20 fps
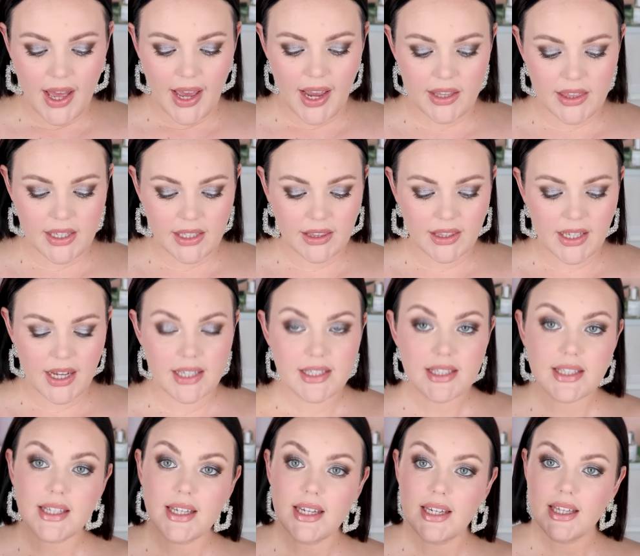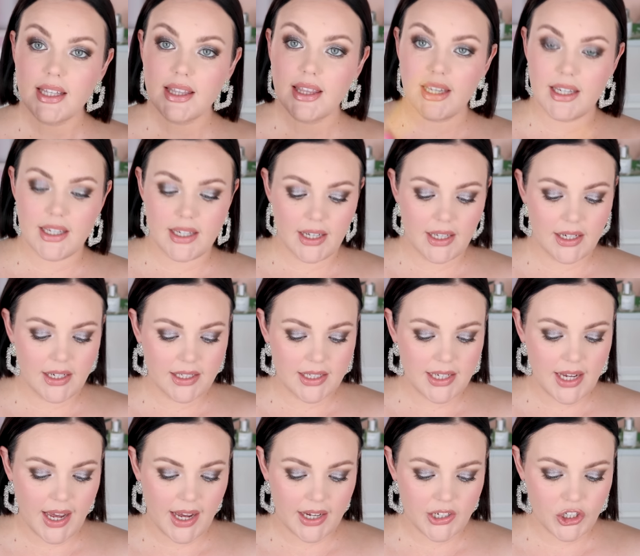And then lastly, the
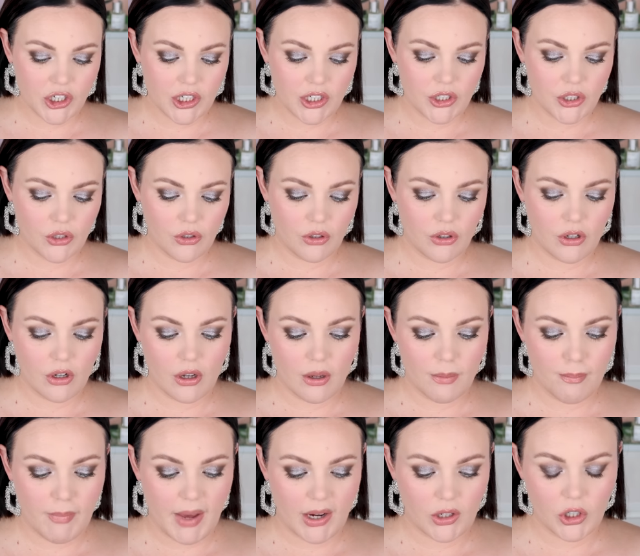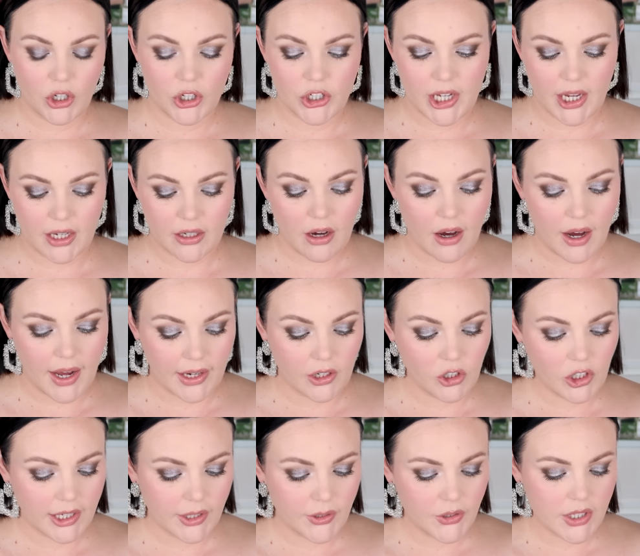Natasha Denona Macrotech Eye
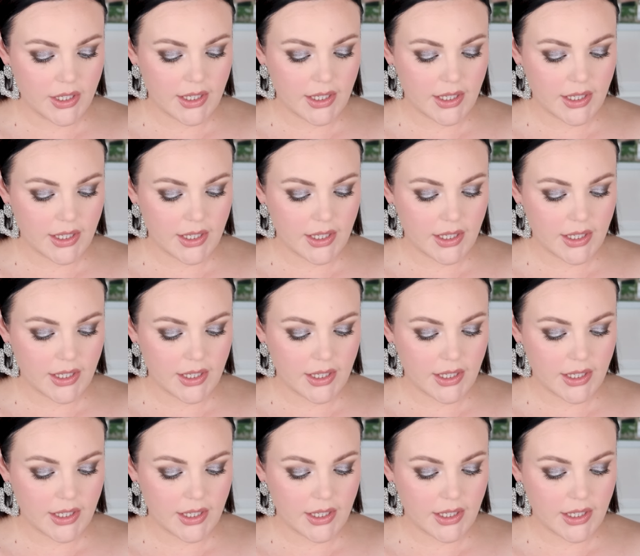Crayon.